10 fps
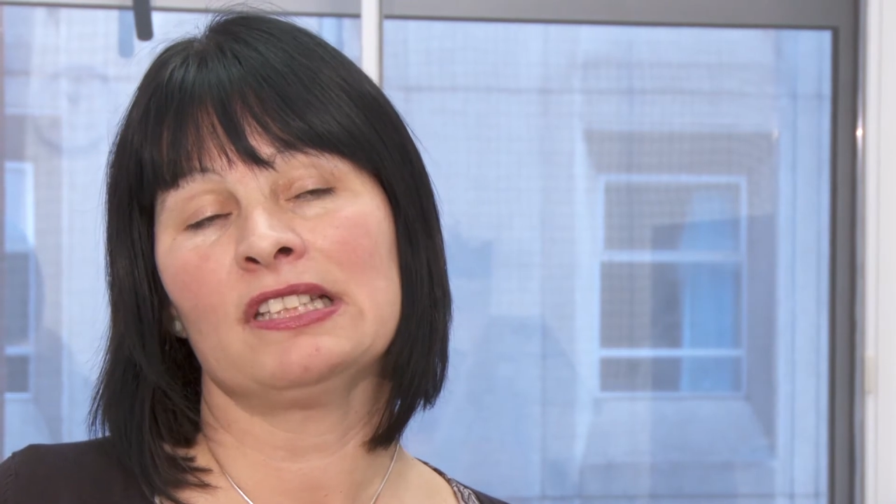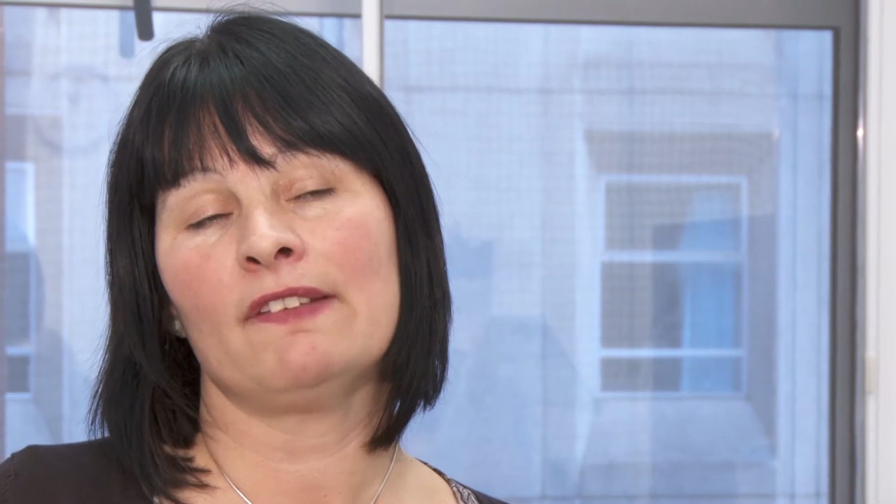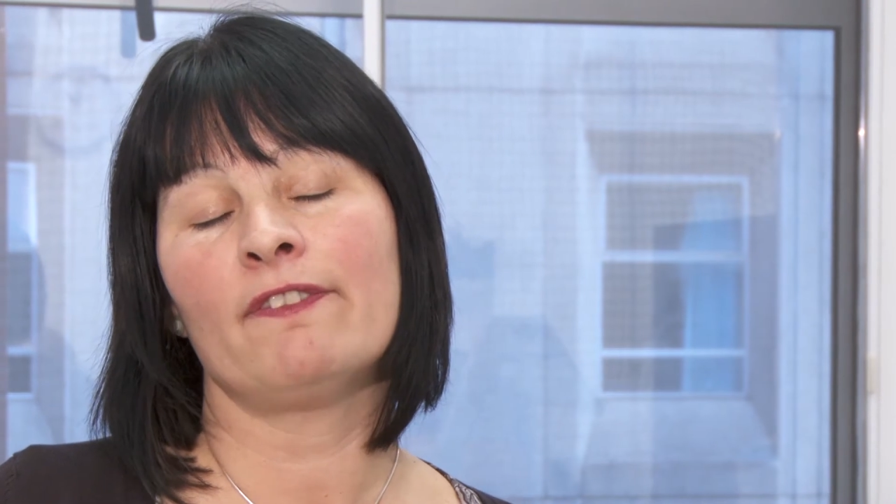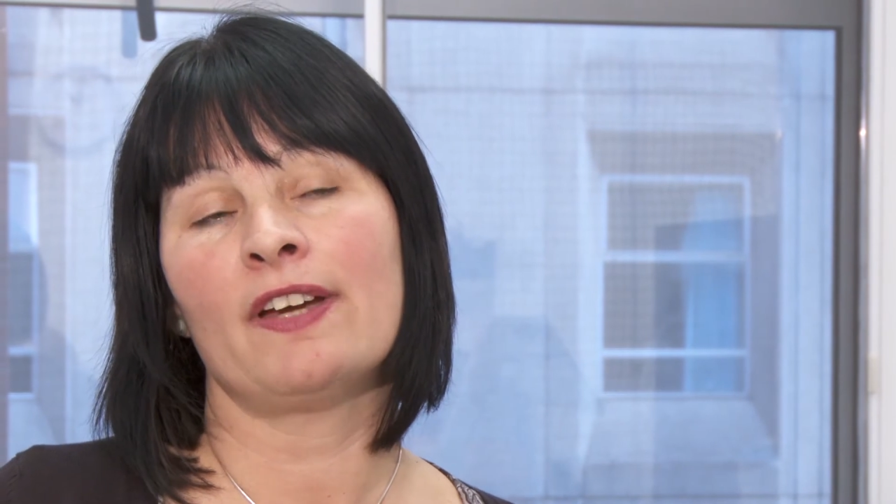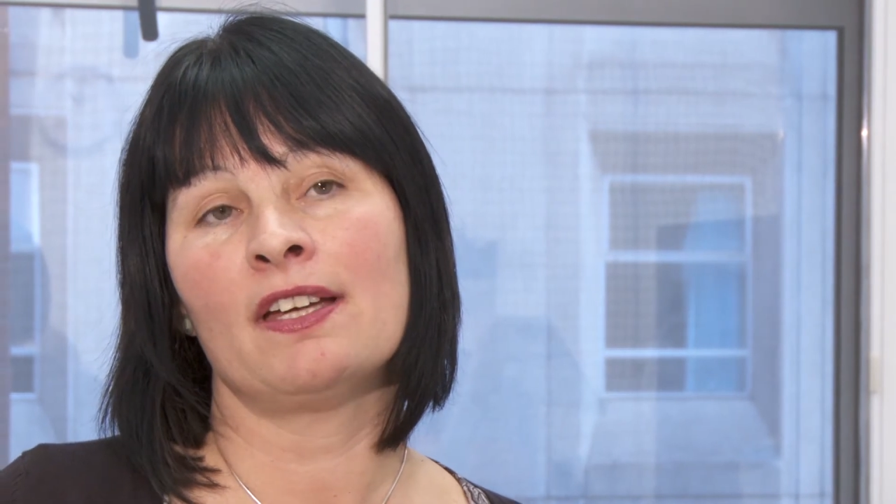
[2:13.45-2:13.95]
it
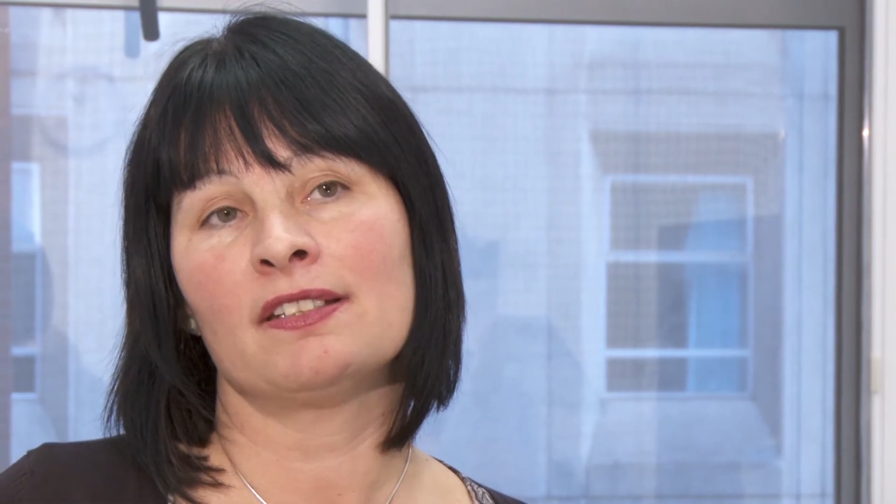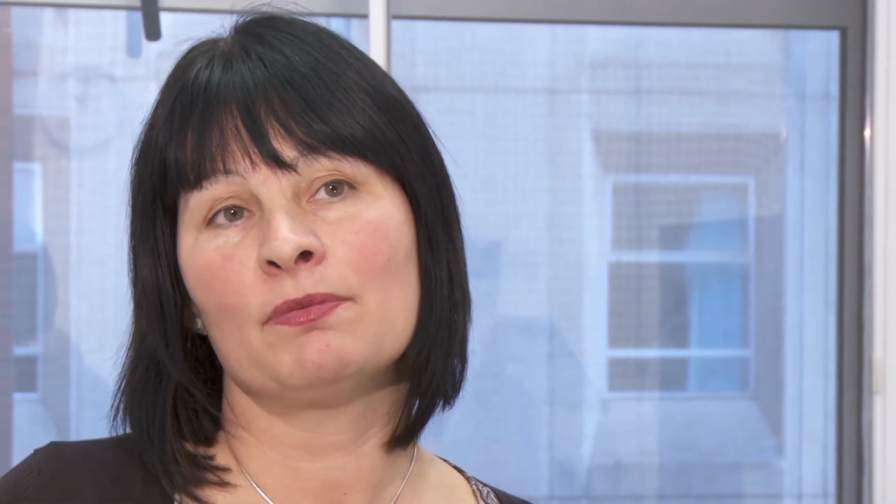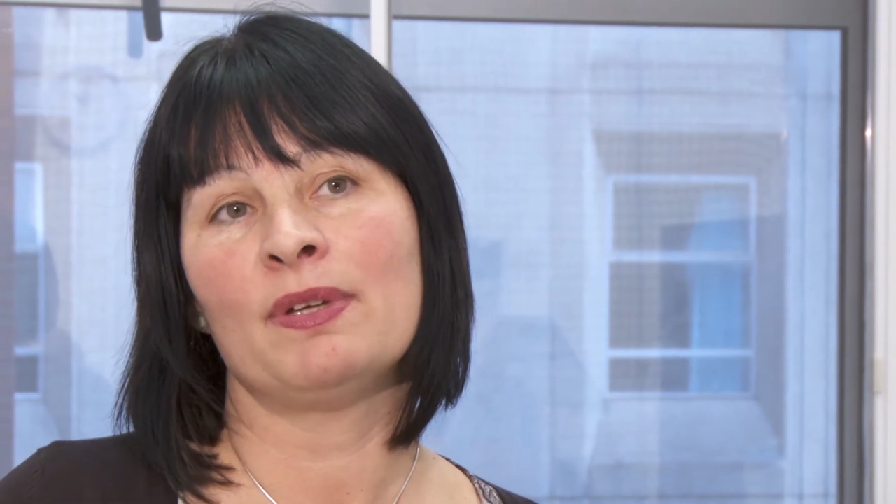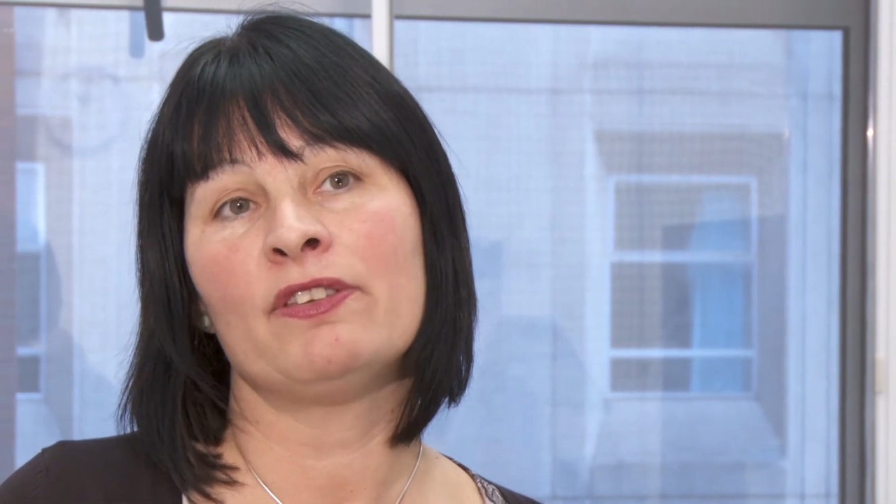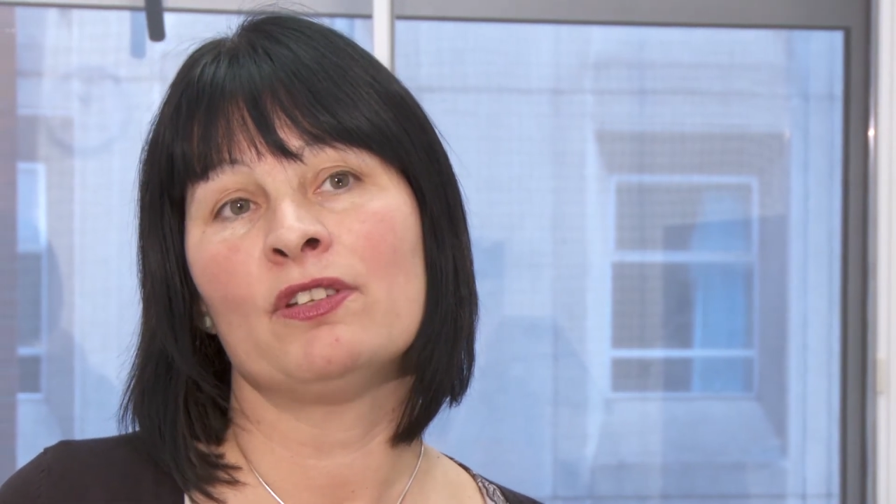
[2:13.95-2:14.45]
first
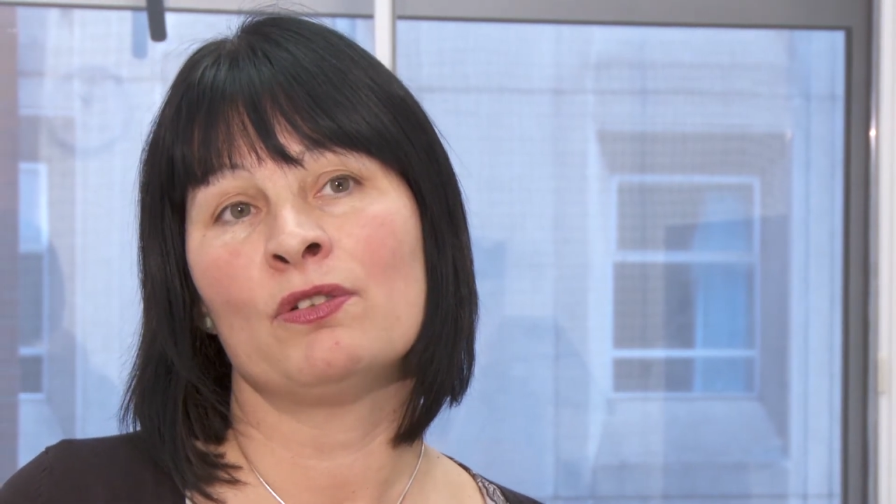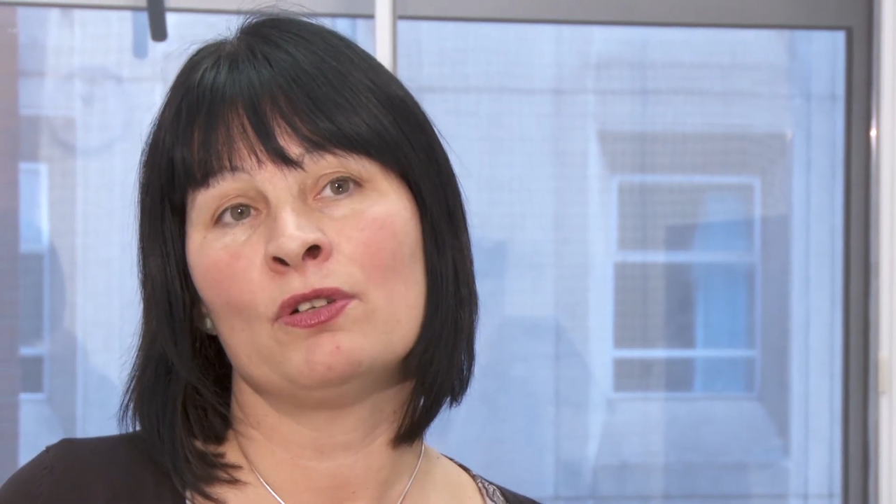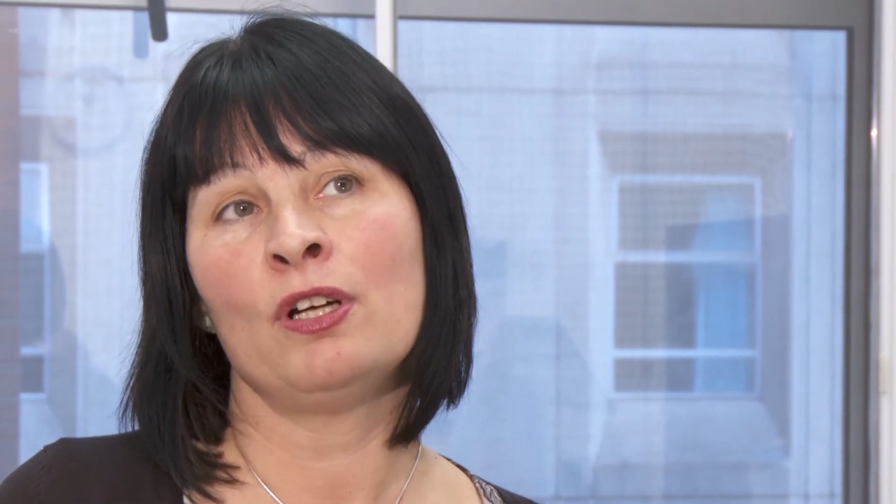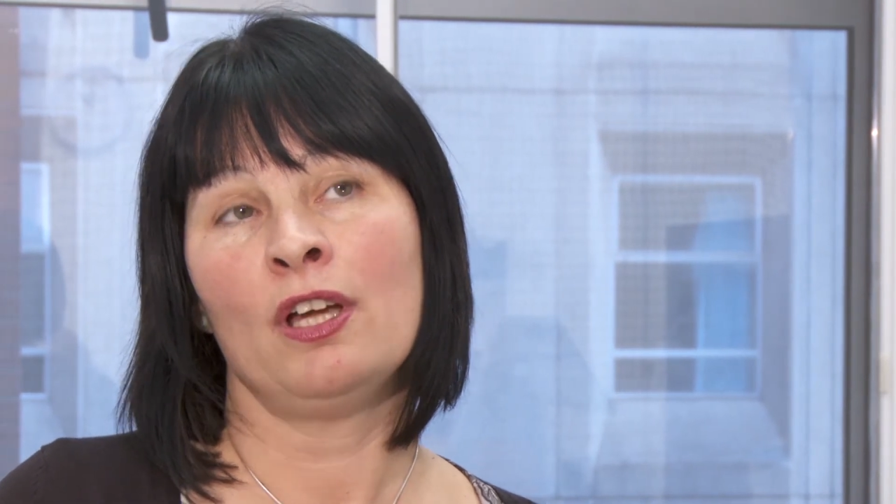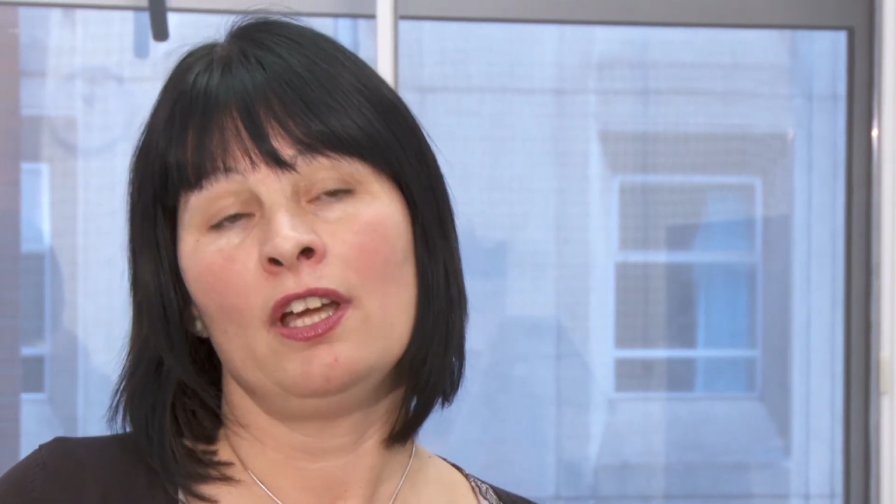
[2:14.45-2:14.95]
with your